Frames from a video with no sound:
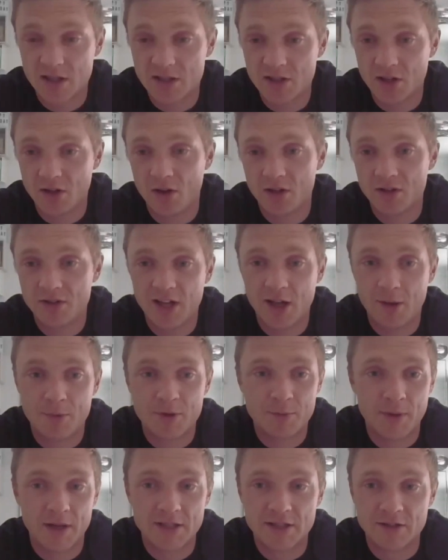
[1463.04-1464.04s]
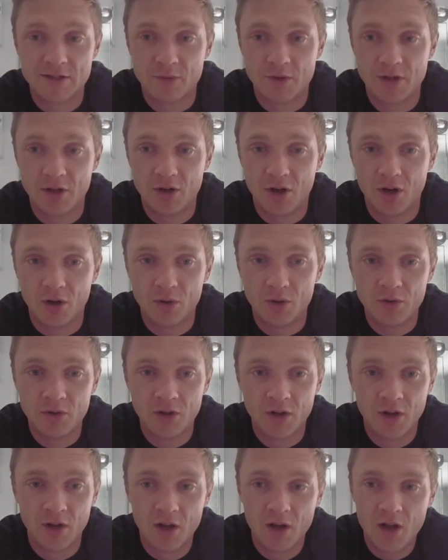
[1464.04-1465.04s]
so hard to get perspective when you're not old.
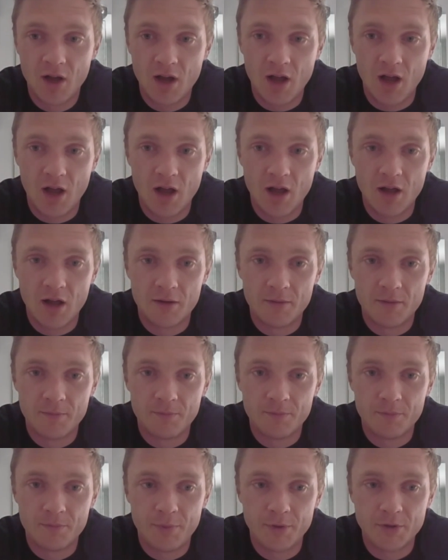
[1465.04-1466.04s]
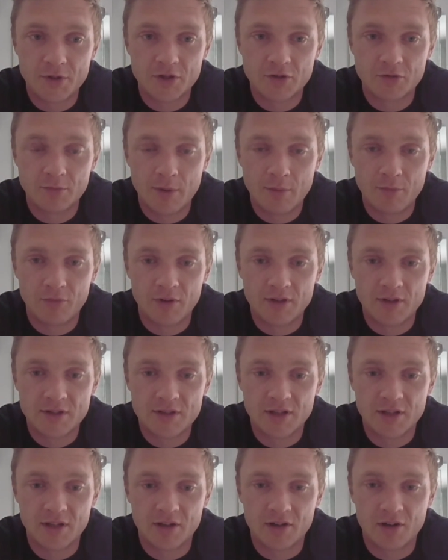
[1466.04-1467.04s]
But just remembering
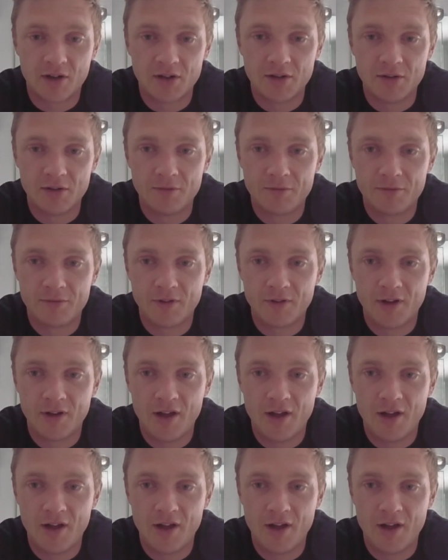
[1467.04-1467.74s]
to kind of,